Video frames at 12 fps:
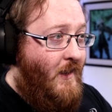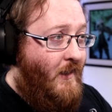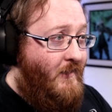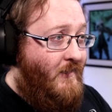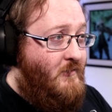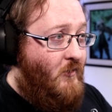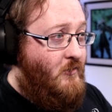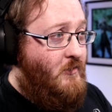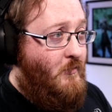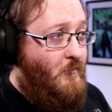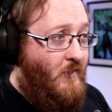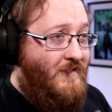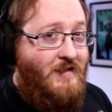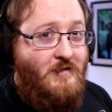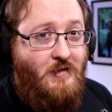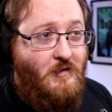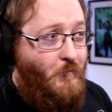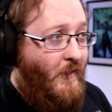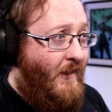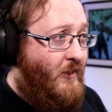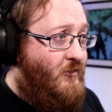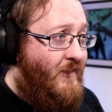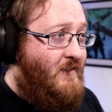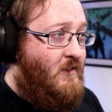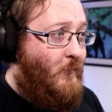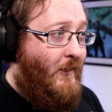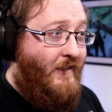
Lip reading: and he has got some decent player traits as well.